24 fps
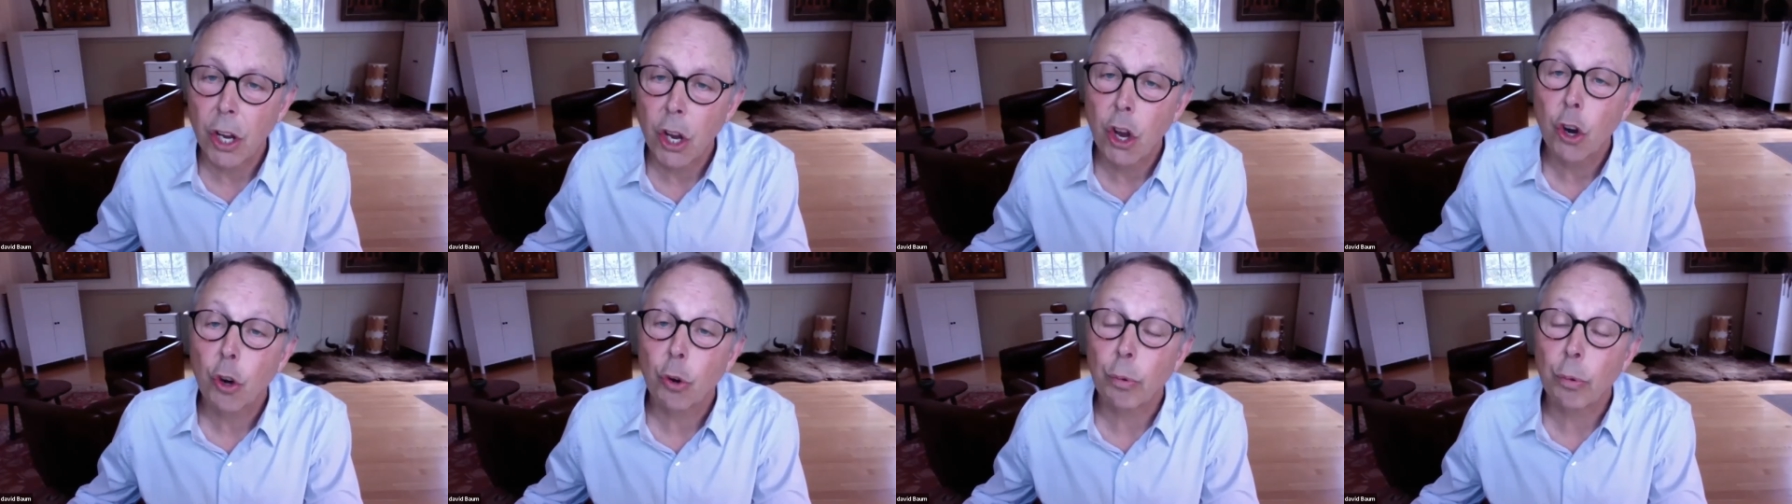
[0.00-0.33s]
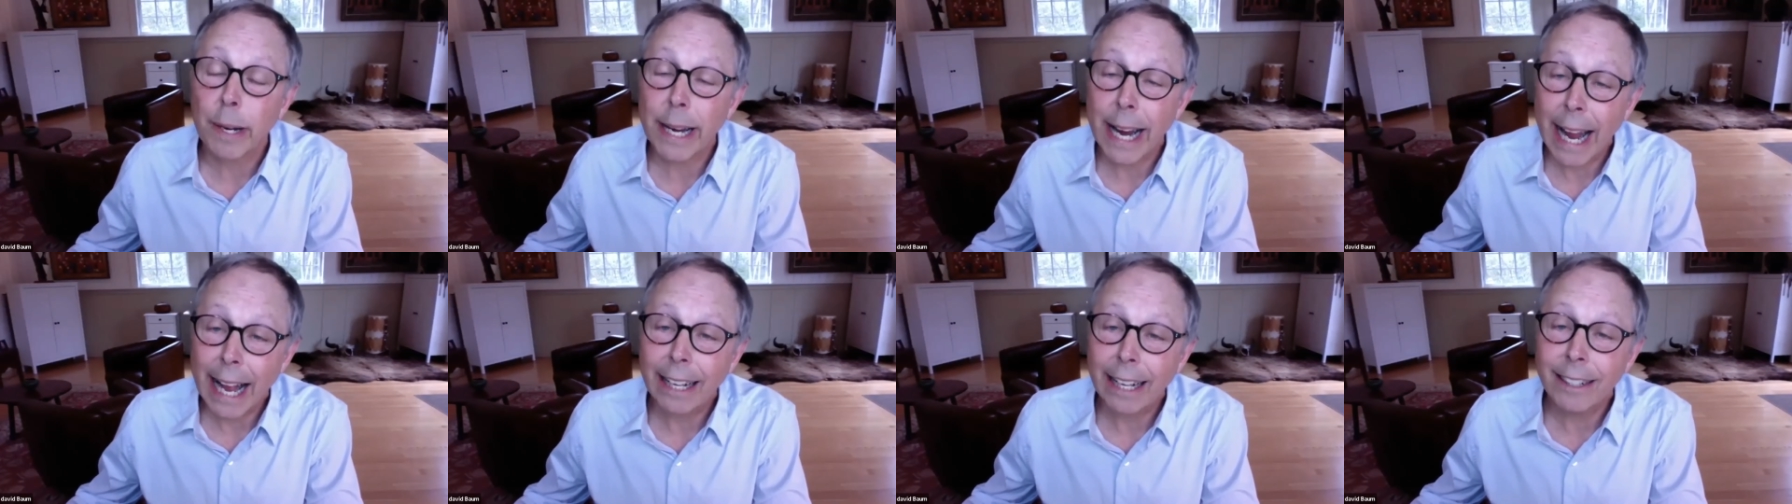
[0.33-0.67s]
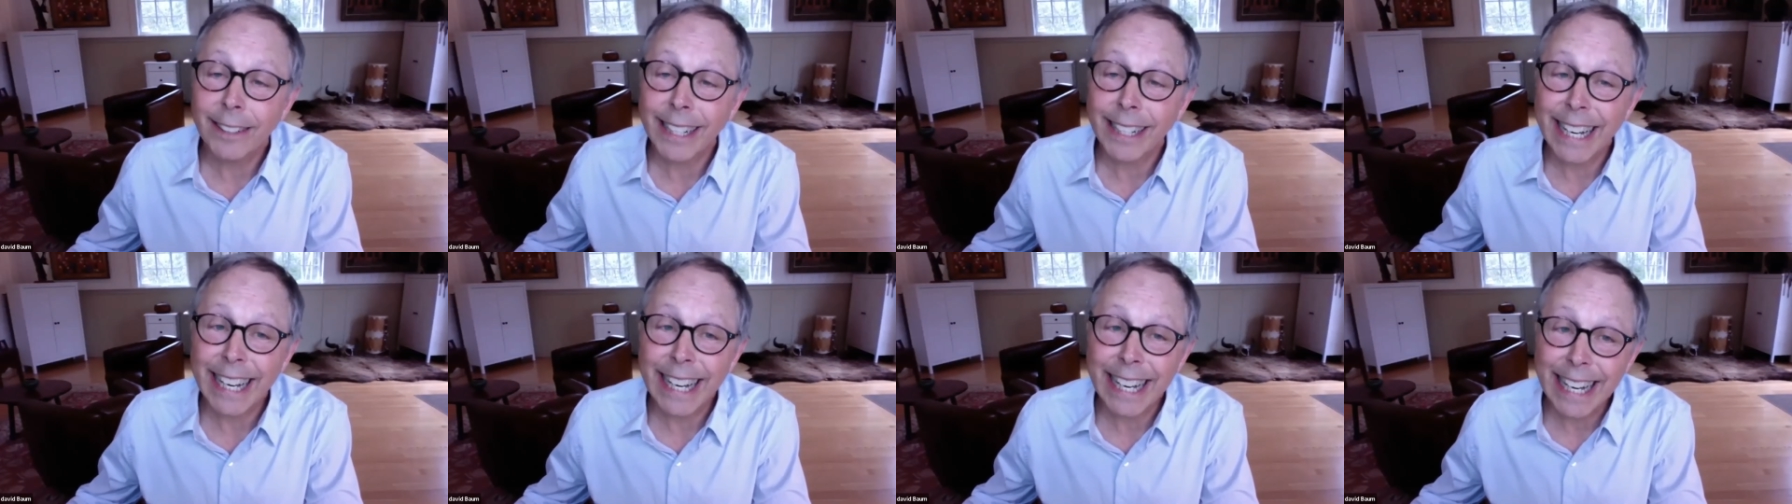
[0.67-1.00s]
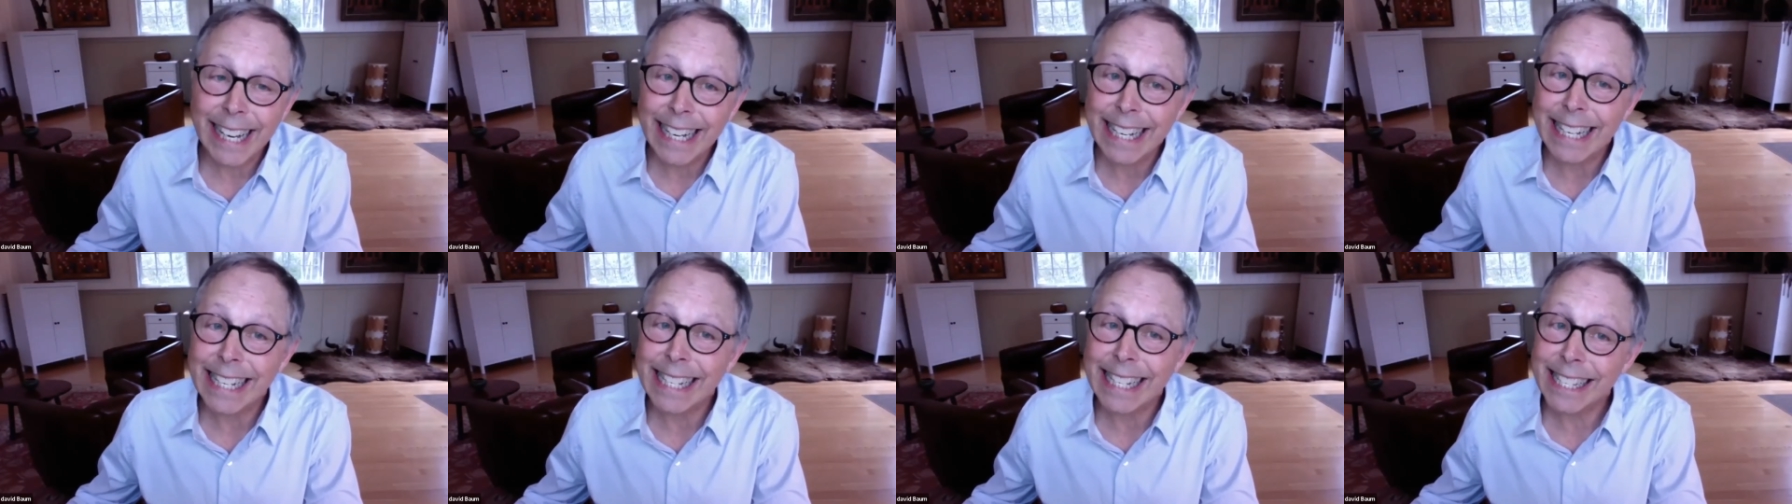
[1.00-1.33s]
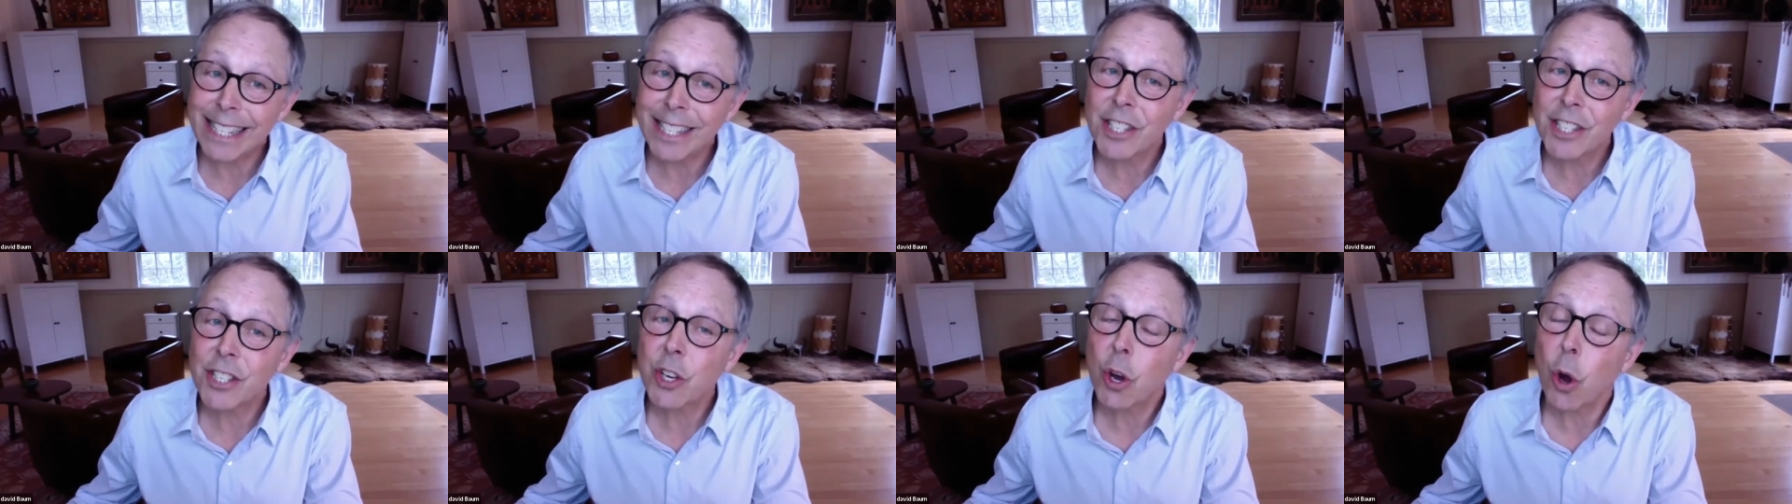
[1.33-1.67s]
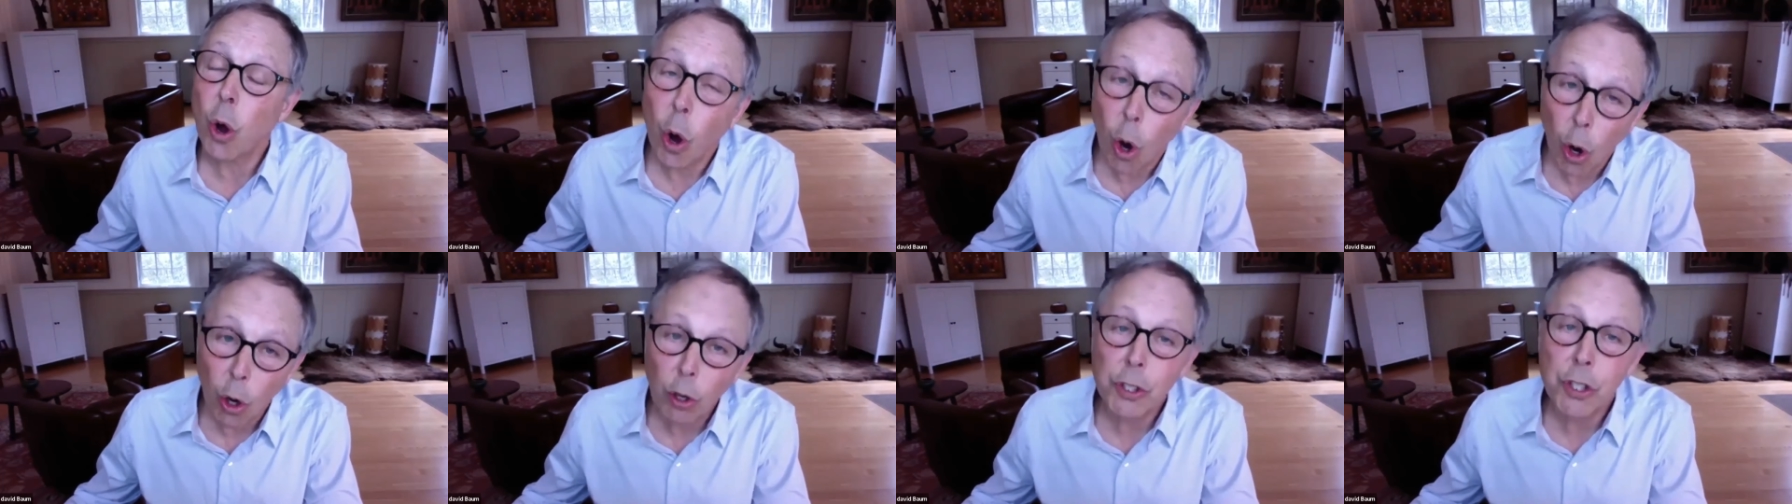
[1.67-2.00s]
reality is
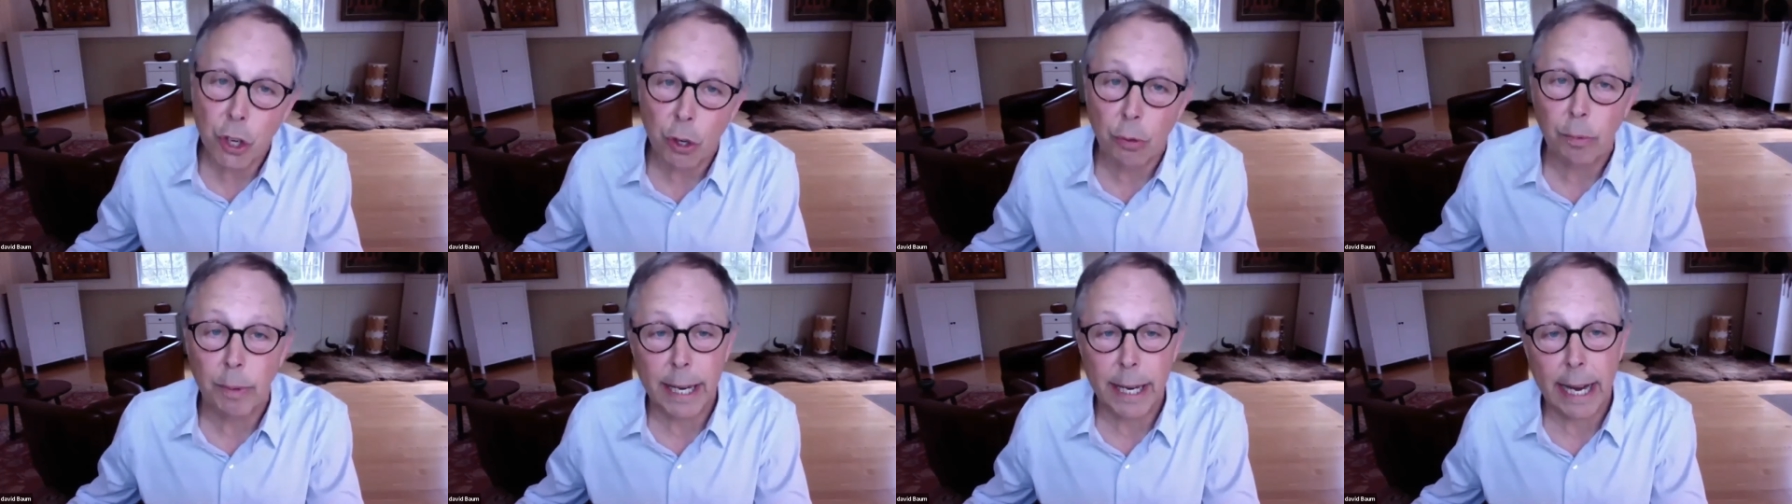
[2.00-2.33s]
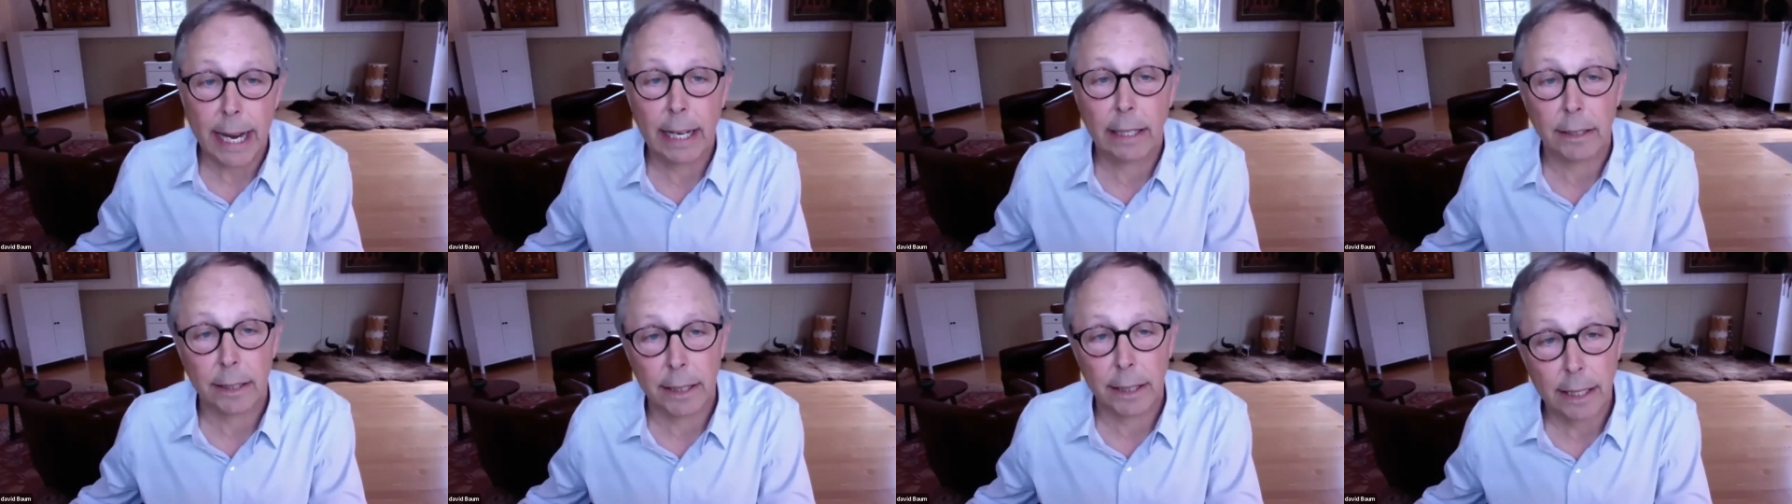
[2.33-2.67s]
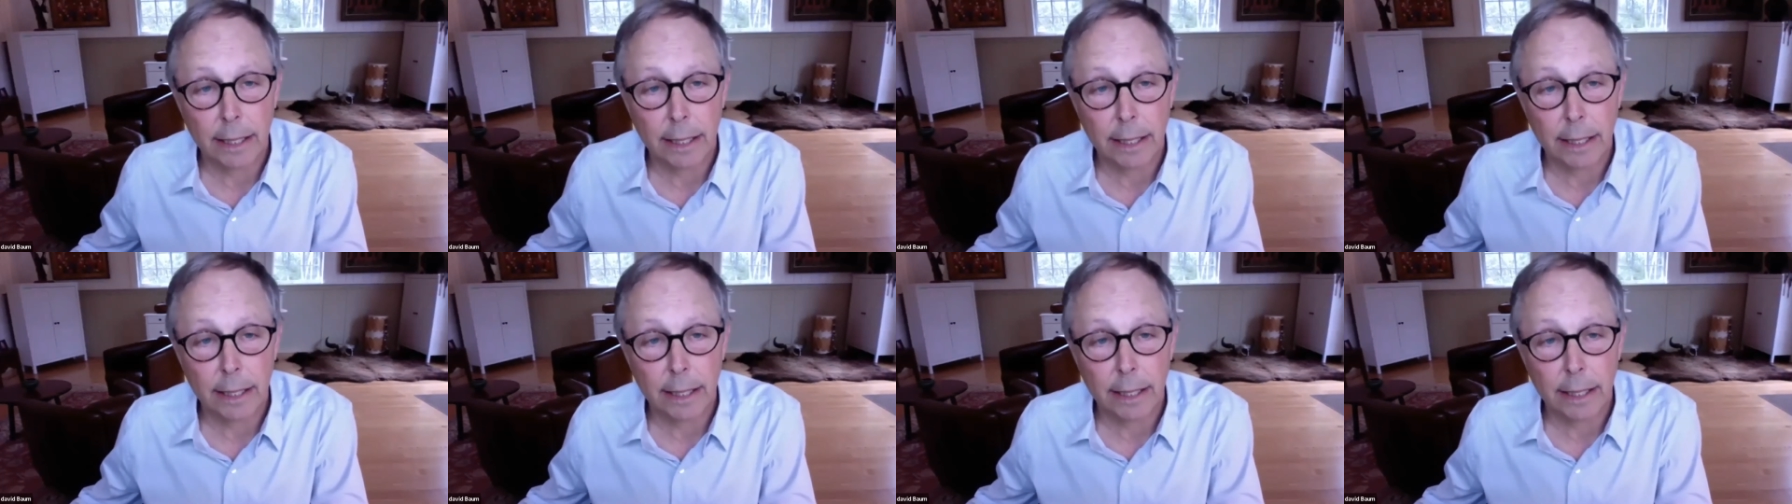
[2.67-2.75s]
also reality.